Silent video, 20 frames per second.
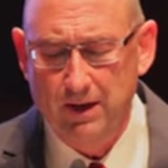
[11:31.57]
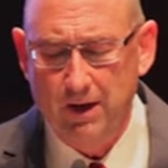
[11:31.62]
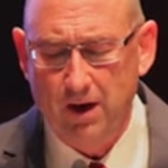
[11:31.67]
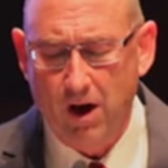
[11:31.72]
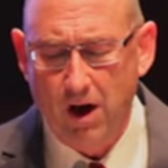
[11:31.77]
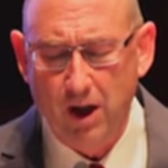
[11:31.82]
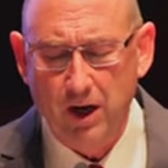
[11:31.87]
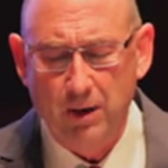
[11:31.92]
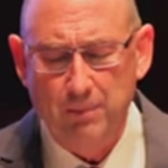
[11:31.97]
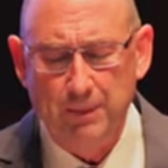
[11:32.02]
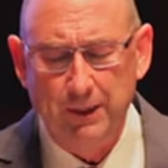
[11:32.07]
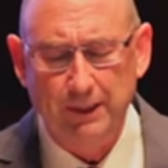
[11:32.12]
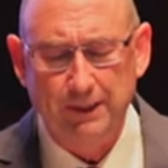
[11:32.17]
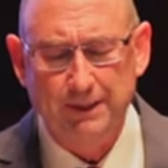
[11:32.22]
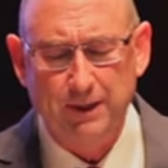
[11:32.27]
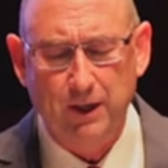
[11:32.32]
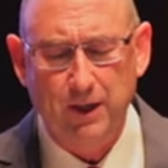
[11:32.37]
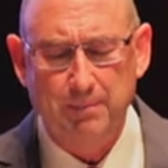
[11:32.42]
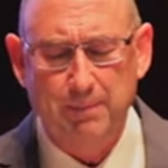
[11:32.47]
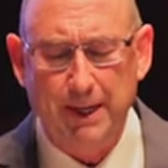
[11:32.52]
All our
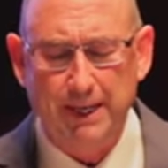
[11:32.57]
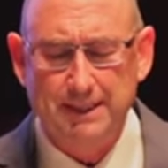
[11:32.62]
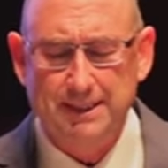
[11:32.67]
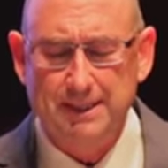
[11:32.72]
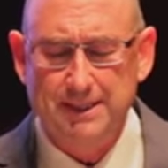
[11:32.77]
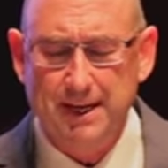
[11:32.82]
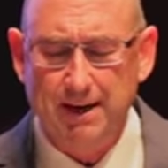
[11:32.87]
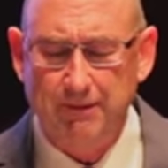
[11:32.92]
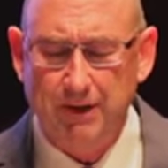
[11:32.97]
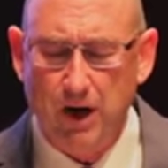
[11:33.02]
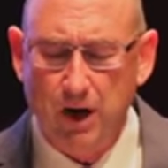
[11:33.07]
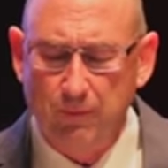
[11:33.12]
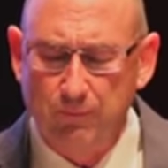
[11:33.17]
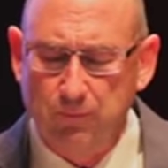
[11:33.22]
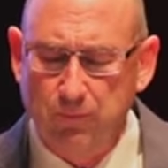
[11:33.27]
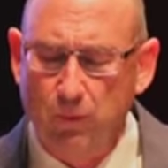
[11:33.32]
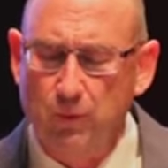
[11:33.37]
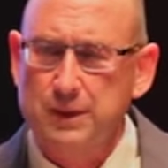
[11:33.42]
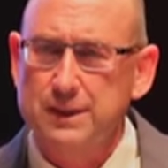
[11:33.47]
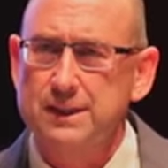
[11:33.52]
military bases have an Armed
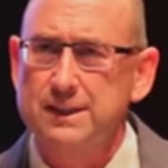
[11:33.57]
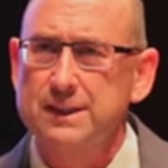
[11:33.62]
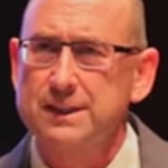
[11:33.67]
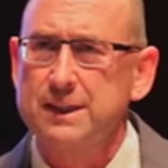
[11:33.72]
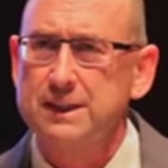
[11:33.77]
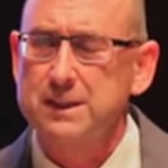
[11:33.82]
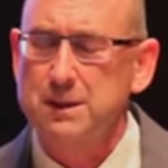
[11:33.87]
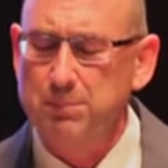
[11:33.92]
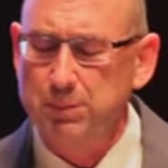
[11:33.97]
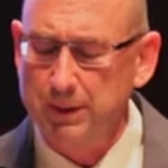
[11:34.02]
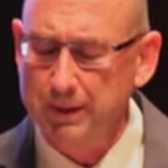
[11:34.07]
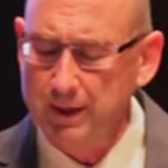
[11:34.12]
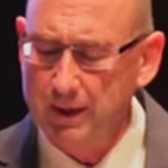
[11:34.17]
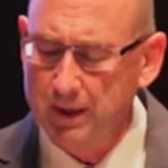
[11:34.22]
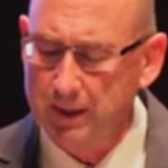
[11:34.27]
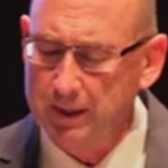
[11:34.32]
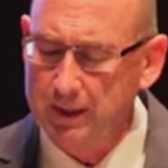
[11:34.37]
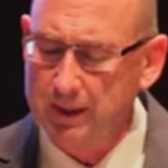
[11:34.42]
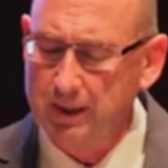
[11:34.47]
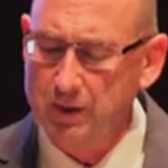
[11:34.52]
Forces
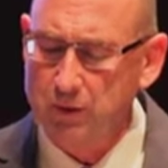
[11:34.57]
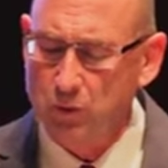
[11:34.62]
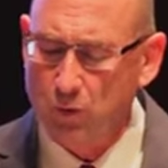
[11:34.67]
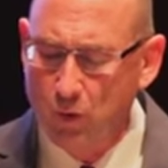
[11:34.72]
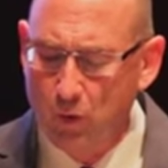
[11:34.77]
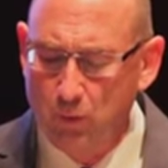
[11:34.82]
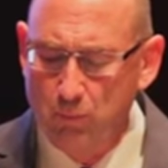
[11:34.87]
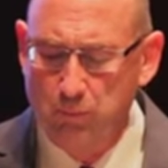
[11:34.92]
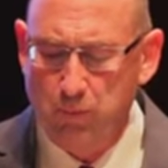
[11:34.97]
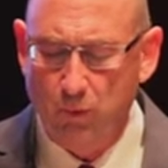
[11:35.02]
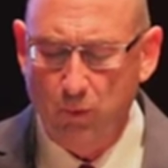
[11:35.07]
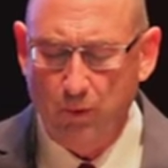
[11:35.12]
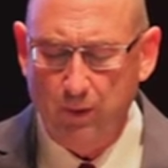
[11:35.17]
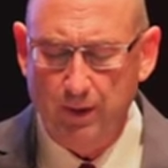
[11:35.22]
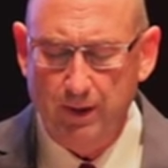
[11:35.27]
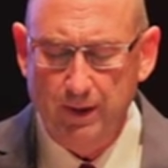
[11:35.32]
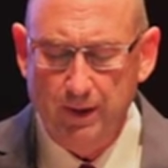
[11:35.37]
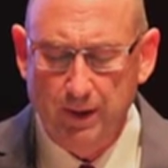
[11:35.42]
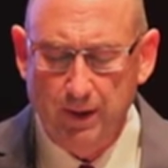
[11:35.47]
Disciplinary Control Board,